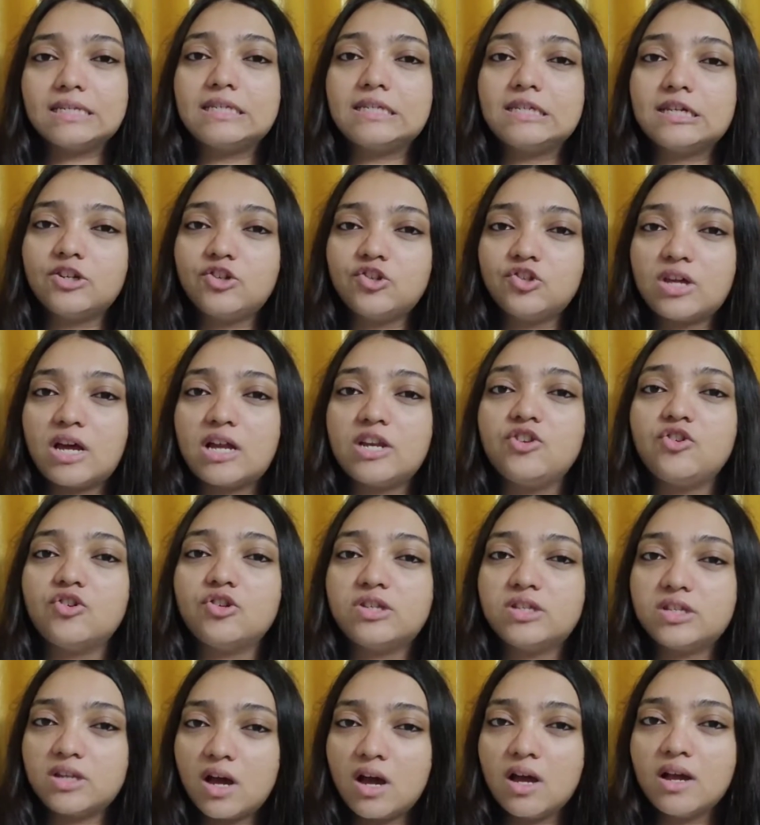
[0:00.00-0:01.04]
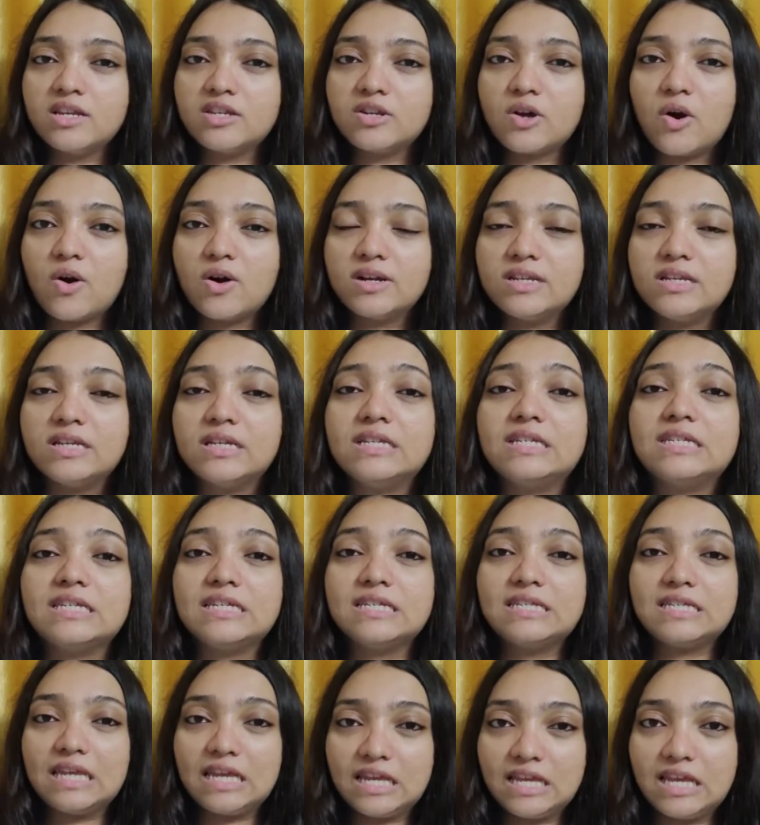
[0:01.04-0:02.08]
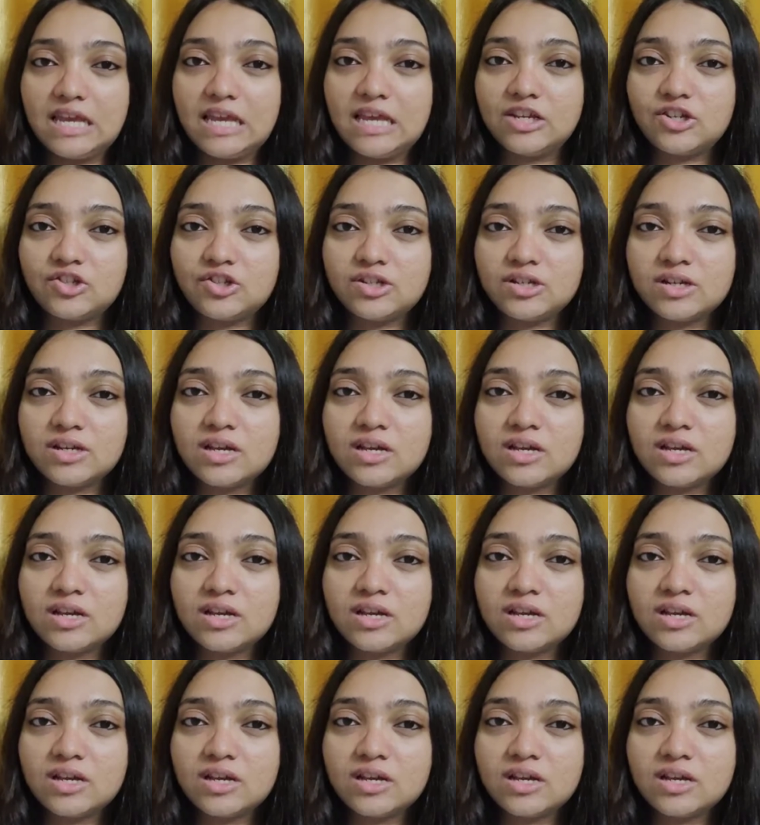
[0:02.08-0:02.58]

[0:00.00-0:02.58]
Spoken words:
such that your target audience is engaged.